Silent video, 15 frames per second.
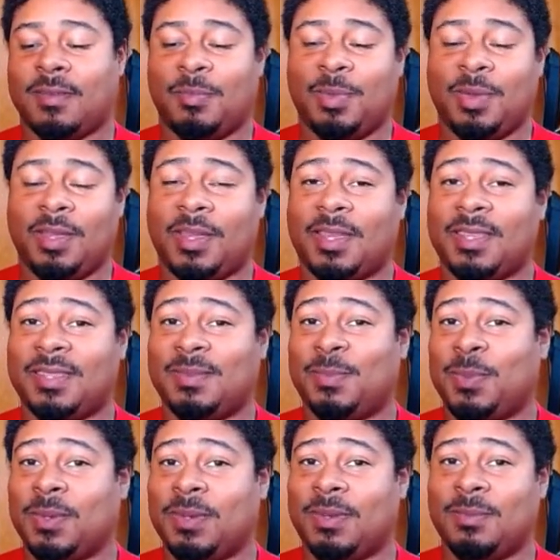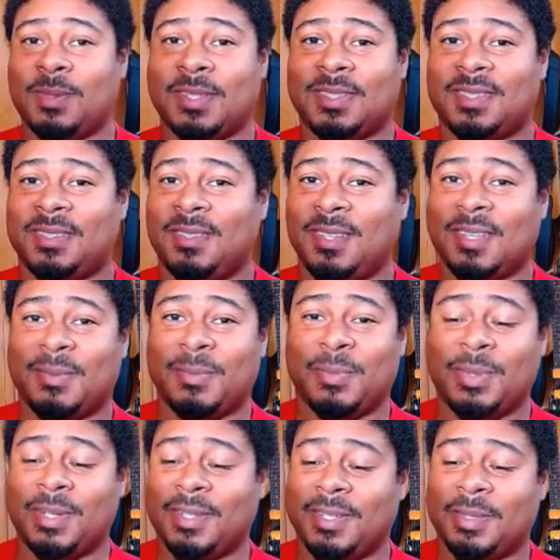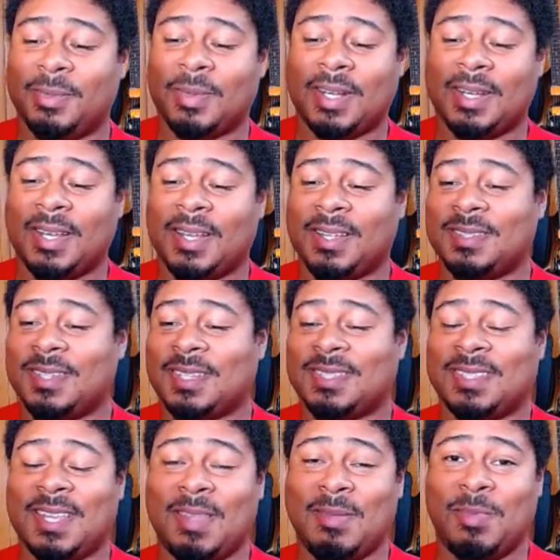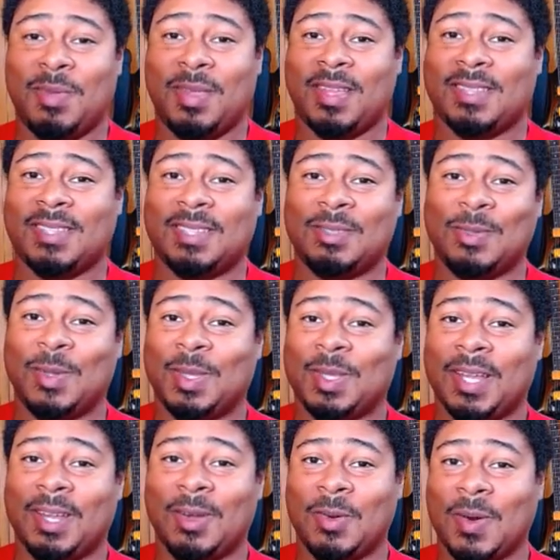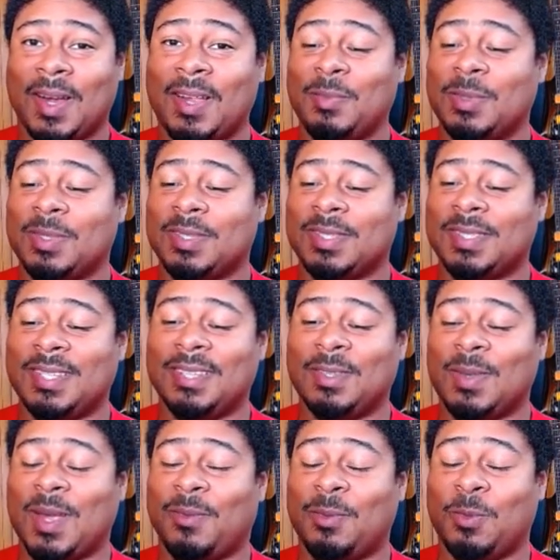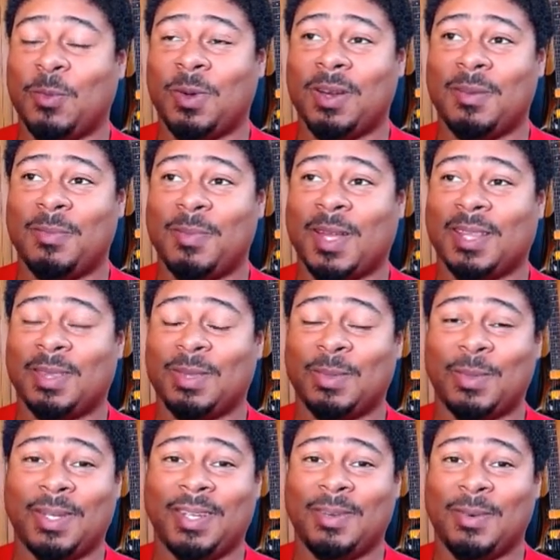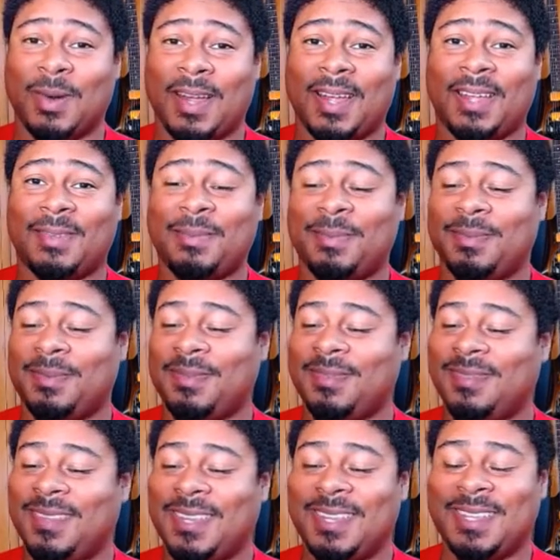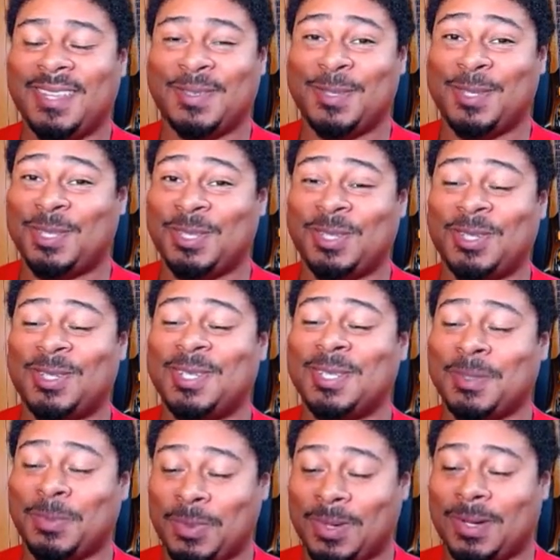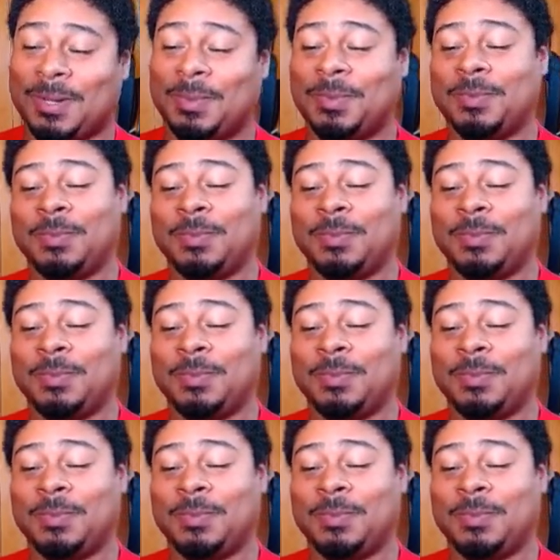BA's pretty much looking pretty good right now. It's not saying BA's gonna do anything great, but still having to worry about 3 Graph, 3 Sur is a problem.